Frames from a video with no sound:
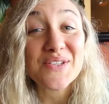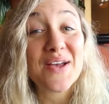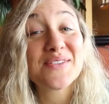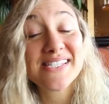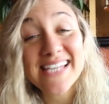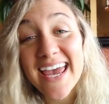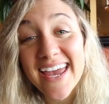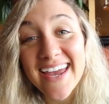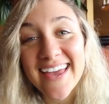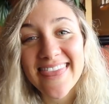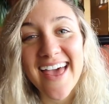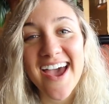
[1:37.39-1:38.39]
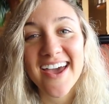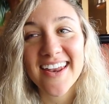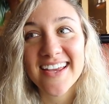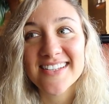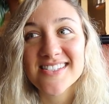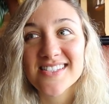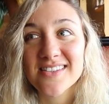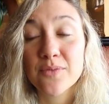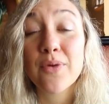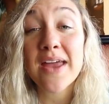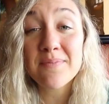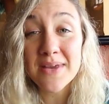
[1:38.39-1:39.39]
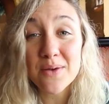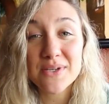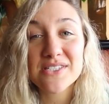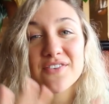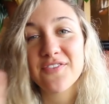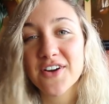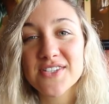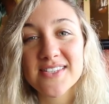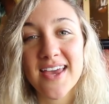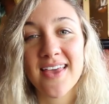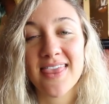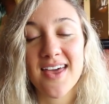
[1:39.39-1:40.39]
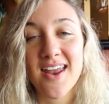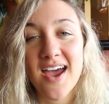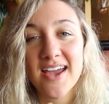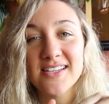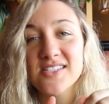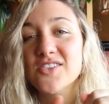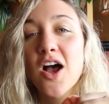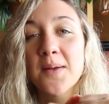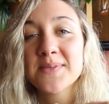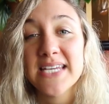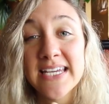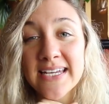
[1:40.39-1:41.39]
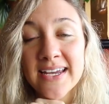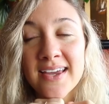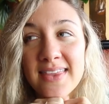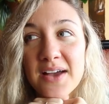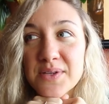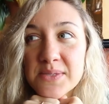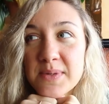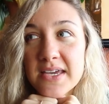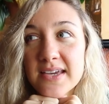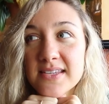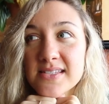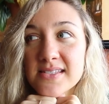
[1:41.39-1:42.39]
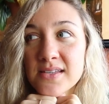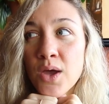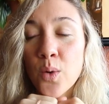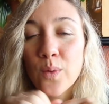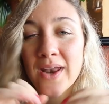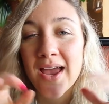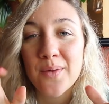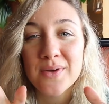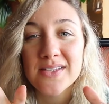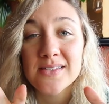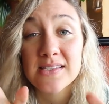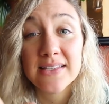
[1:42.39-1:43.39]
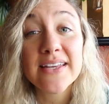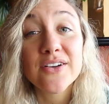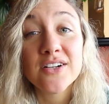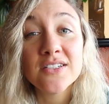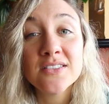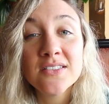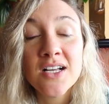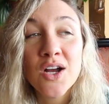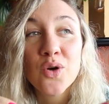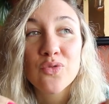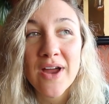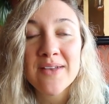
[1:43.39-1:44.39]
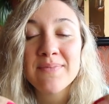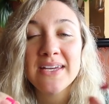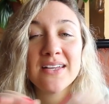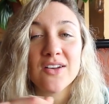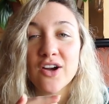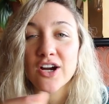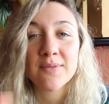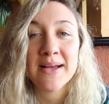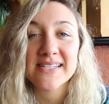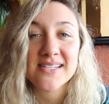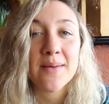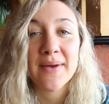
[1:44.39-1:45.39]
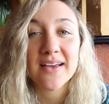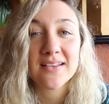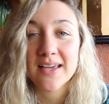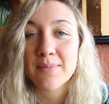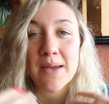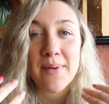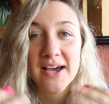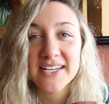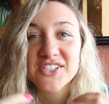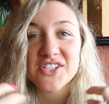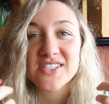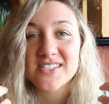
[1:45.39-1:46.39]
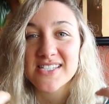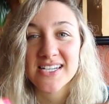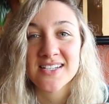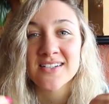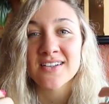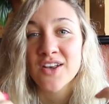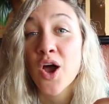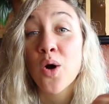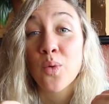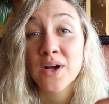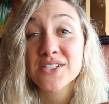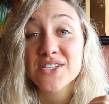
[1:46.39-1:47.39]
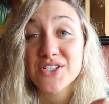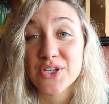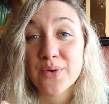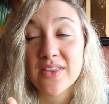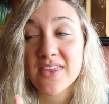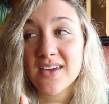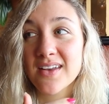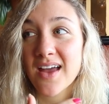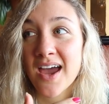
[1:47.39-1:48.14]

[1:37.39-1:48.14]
So I was saying that it's red meat was the first thing that I stopped eating, and that was because when I was little, red meat hurt my stomach. Like my body just didn't know what to do with it.